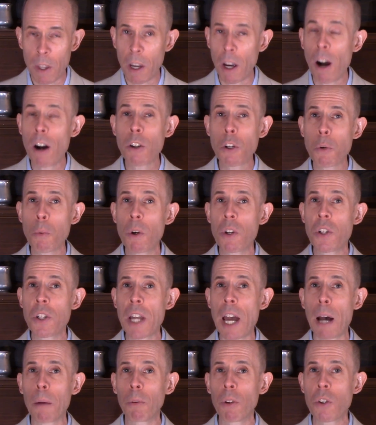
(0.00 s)
They also
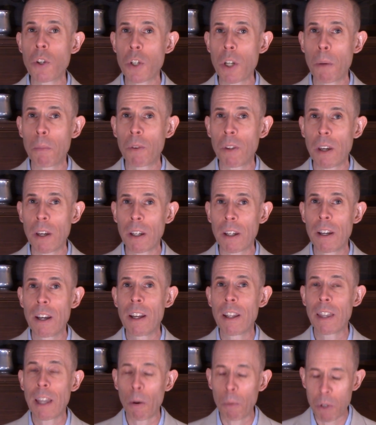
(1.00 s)
established something
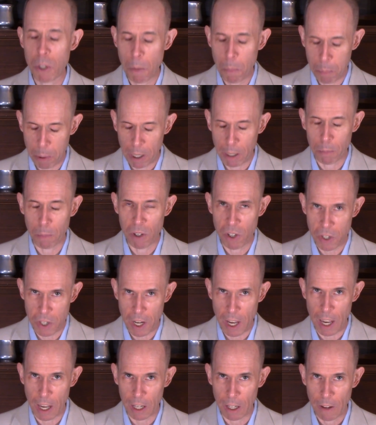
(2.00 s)
that was a big
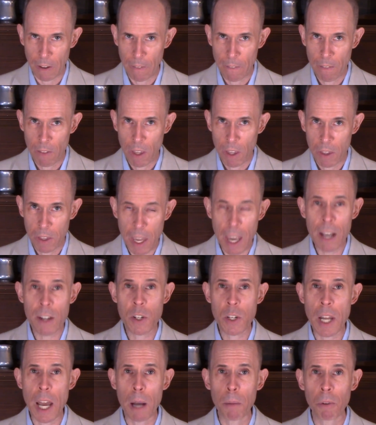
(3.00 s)
mistake. They
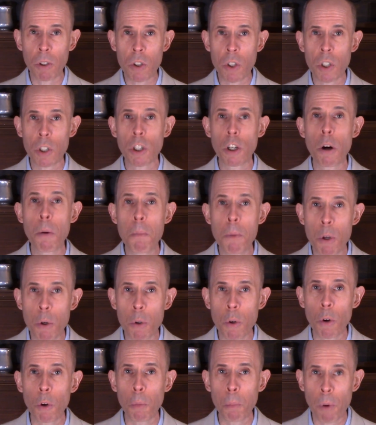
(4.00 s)
established
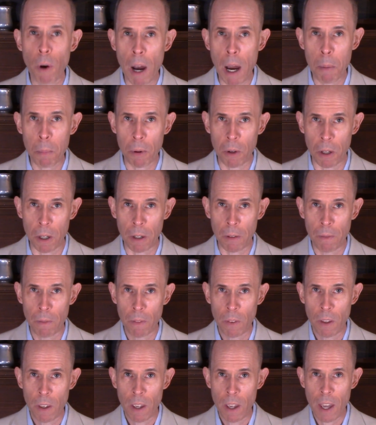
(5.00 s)
communal property,
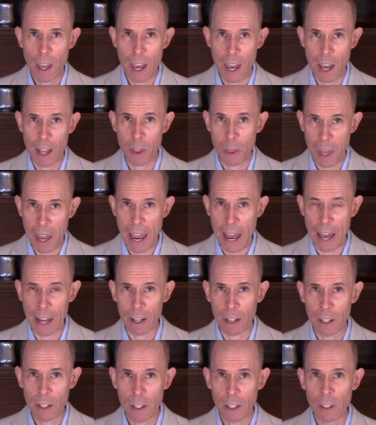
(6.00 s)
and
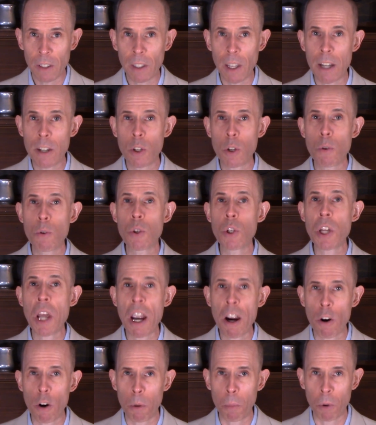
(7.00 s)
that led to
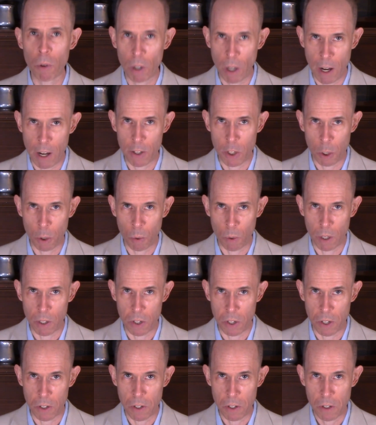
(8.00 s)
terrible
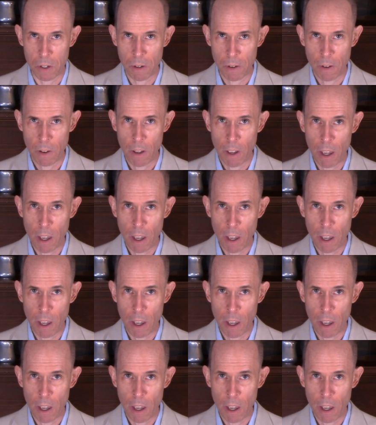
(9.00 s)
consequences.